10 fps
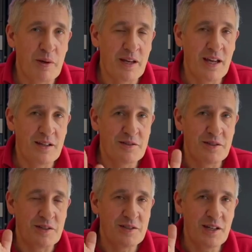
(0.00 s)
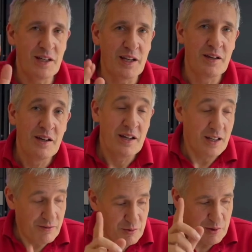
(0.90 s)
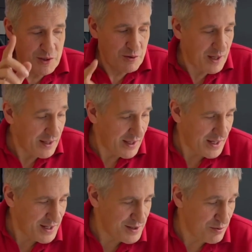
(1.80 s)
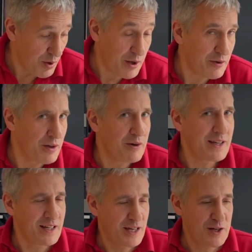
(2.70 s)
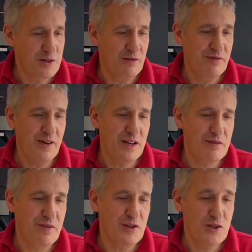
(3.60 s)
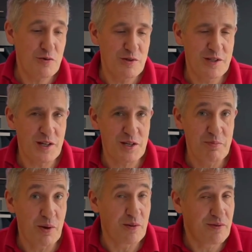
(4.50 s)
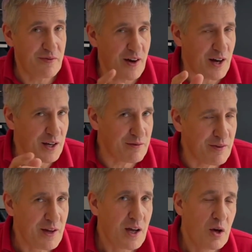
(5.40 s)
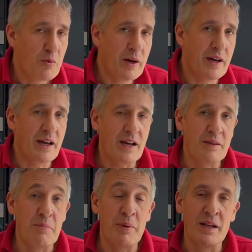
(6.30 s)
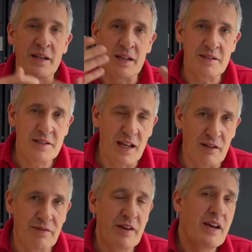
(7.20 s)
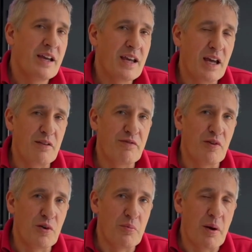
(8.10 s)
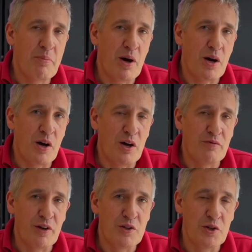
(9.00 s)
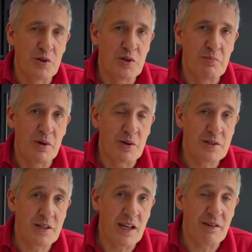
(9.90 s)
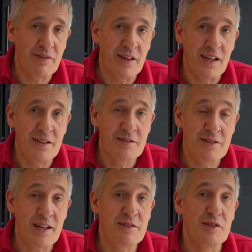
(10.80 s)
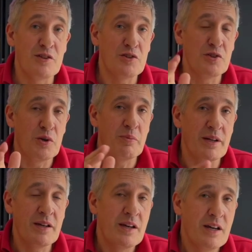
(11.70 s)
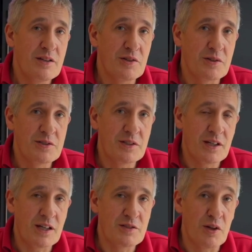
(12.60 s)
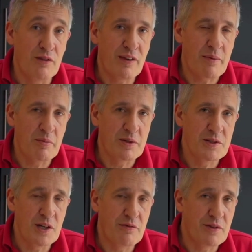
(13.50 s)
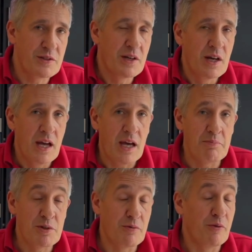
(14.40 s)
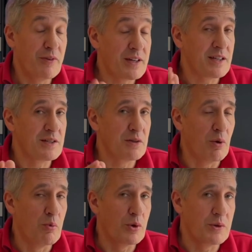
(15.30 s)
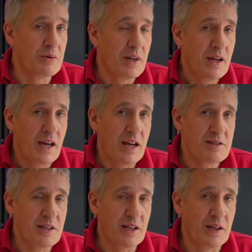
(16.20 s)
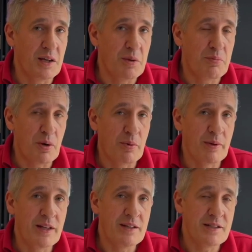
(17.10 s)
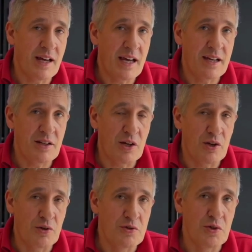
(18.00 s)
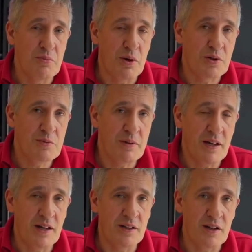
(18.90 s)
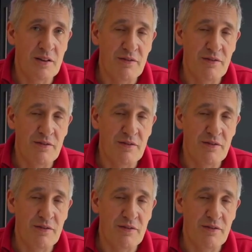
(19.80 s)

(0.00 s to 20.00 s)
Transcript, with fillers: against the ceiling and if you want to do that that is wiring regulation 526.5 where the building itself can form part of a junction box if it is tested suitably so it's, uh, it's not a flammable surface. Um, so for fixing to a wooden uh, ceiling, you probably need to add a conduit box behind the